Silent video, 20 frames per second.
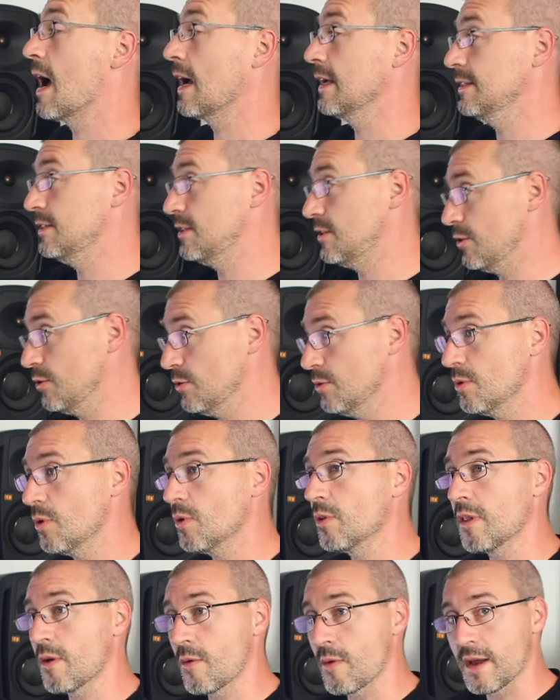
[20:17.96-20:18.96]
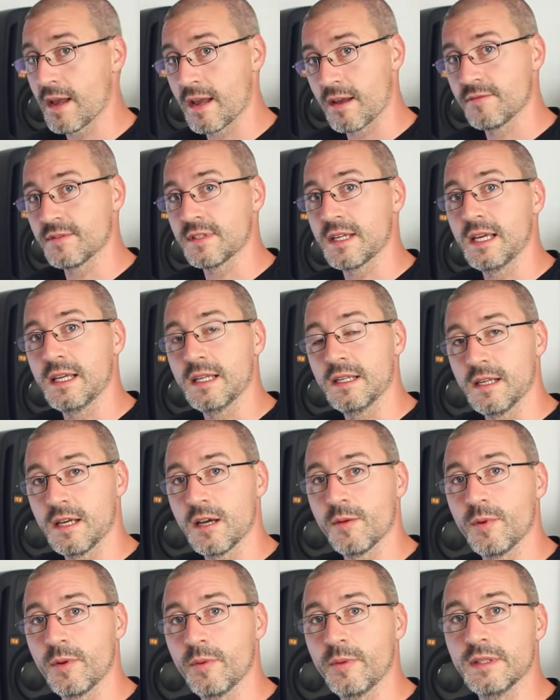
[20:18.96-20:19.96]
I do, although I have taken a
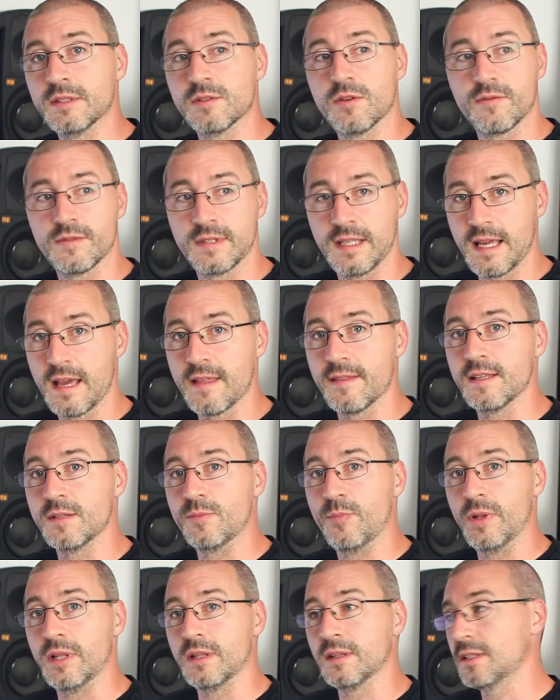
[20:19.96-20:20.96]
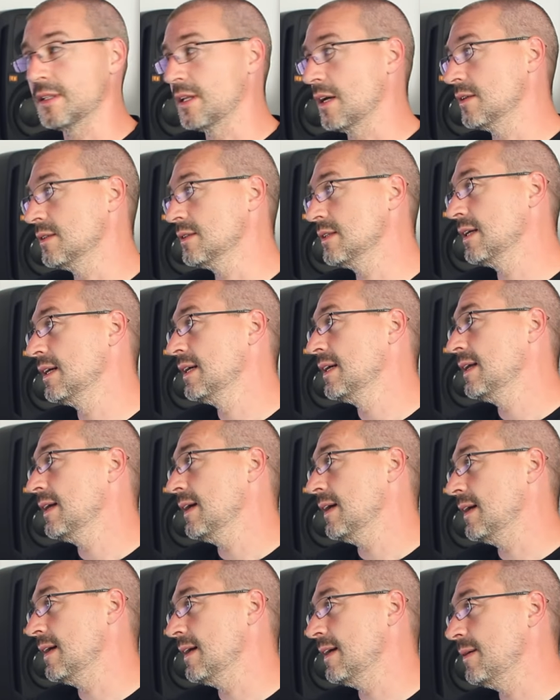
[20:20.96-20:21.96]
couple of weeks off to get this build done.
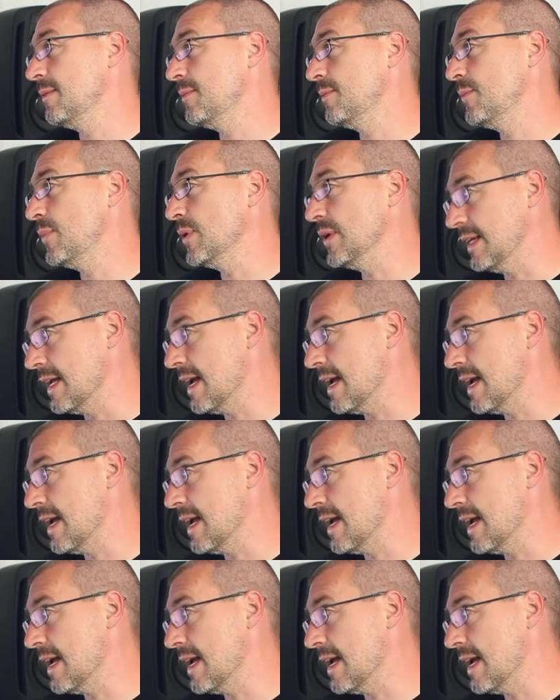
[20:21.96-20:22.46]
But